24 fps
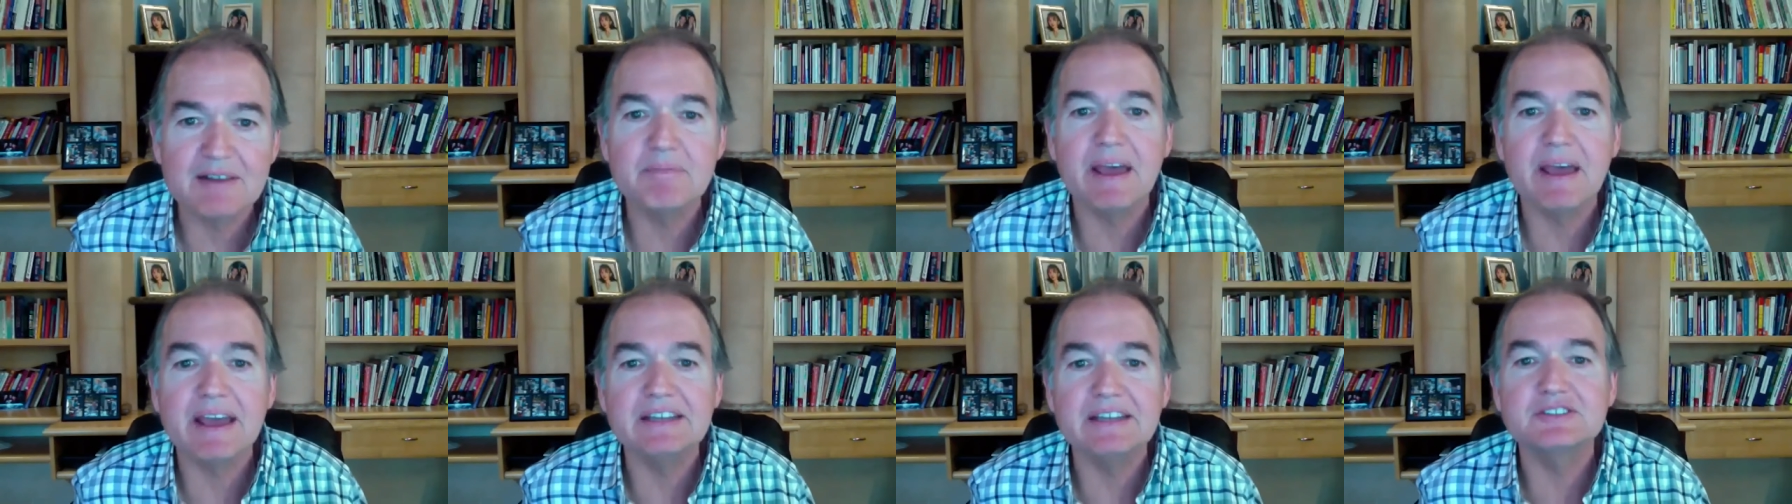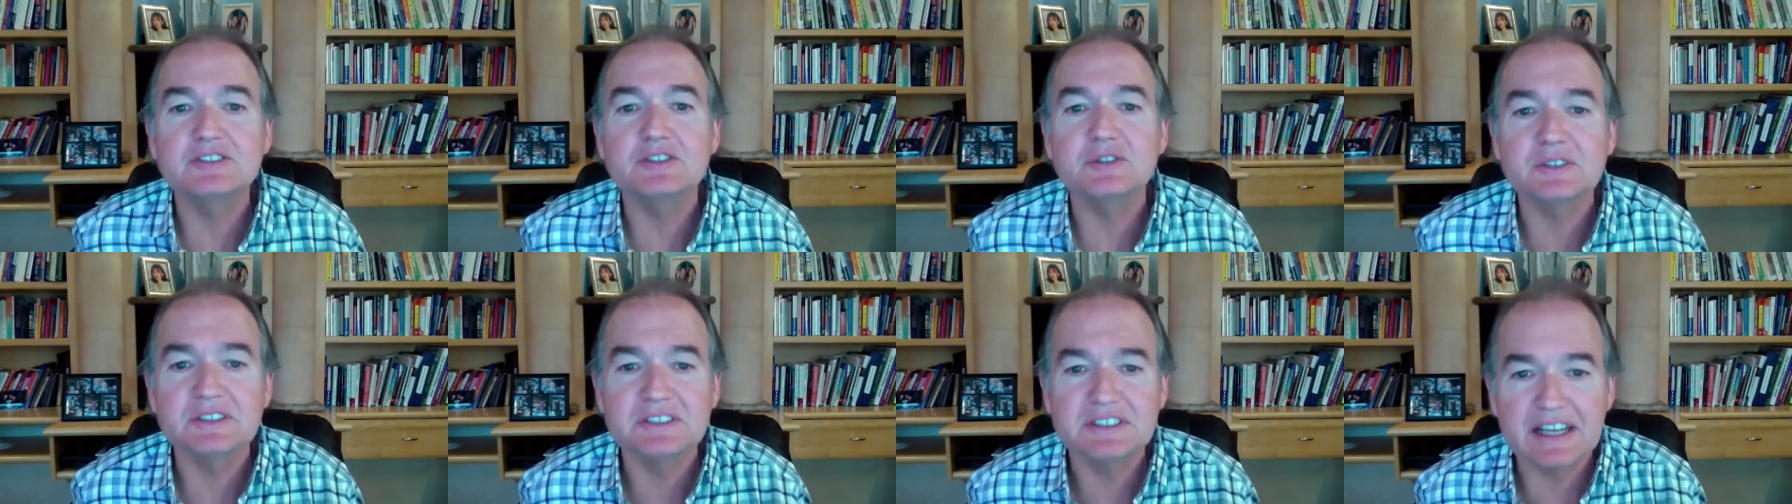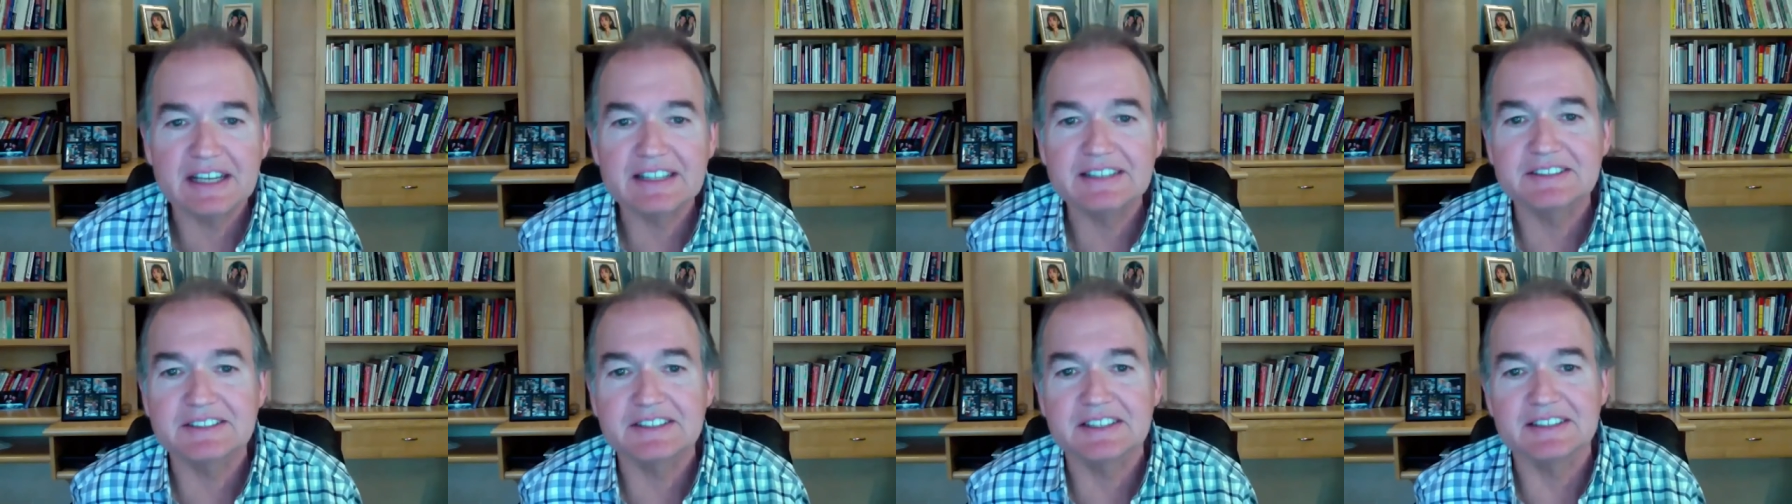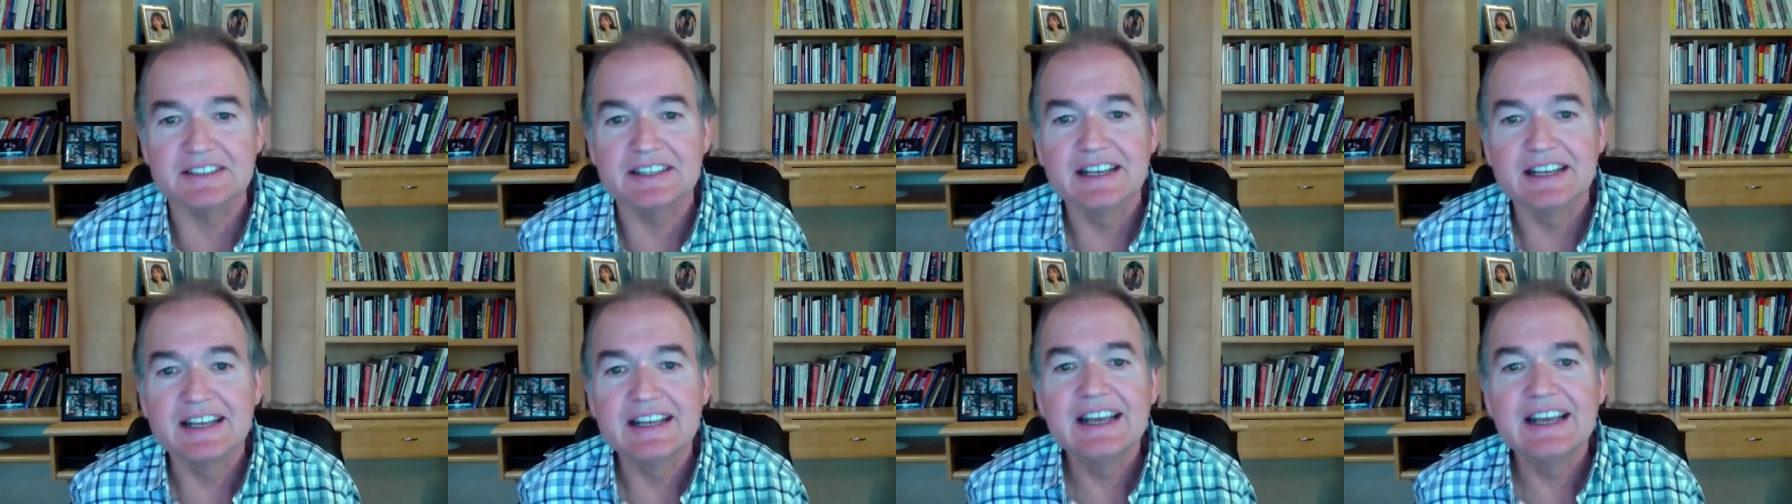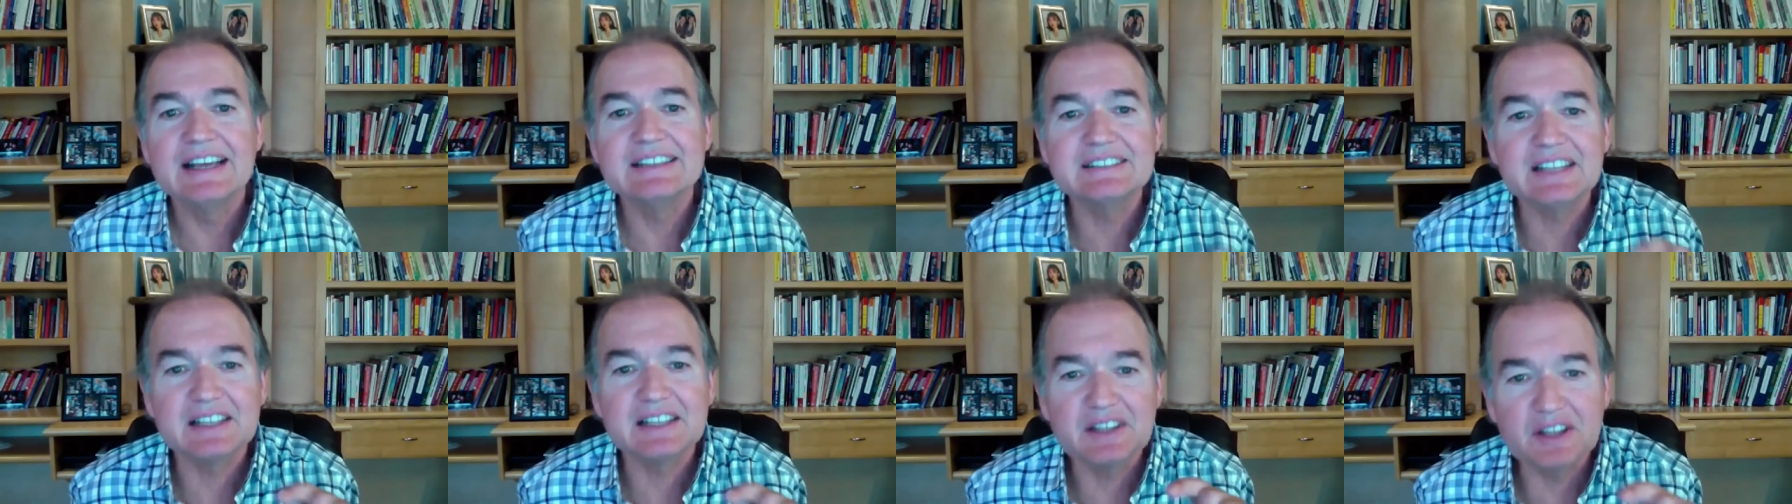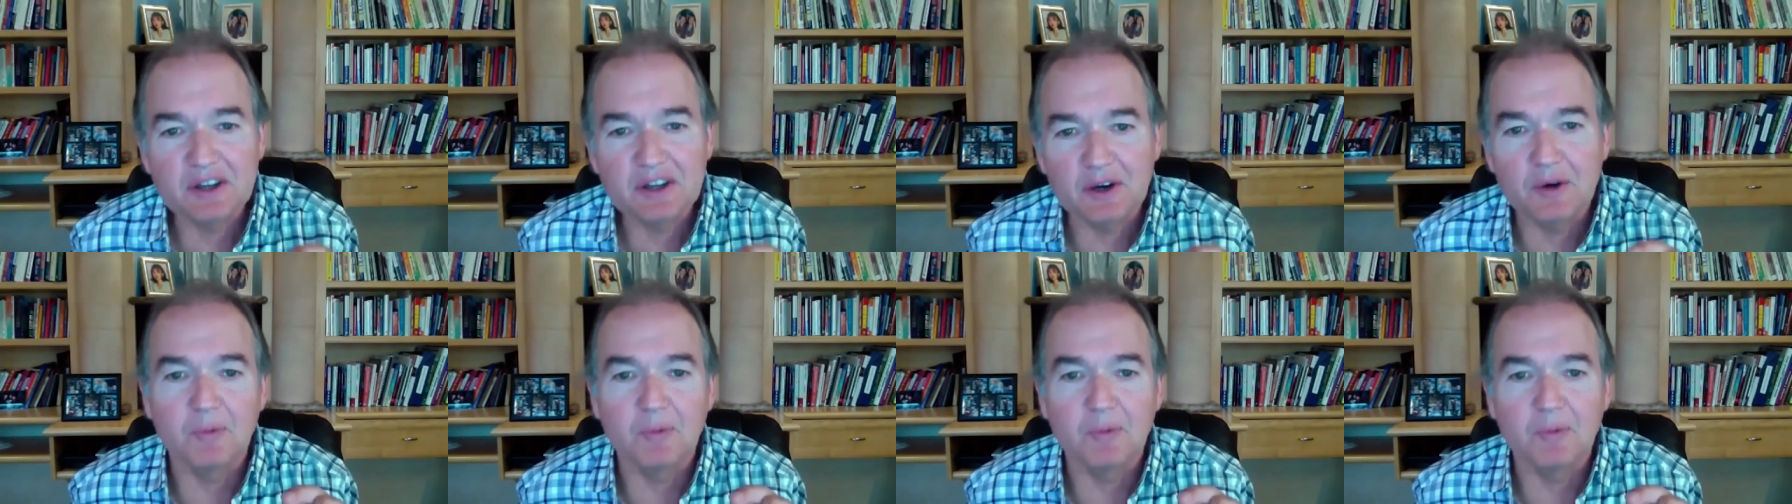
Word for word: major addiction. It's a little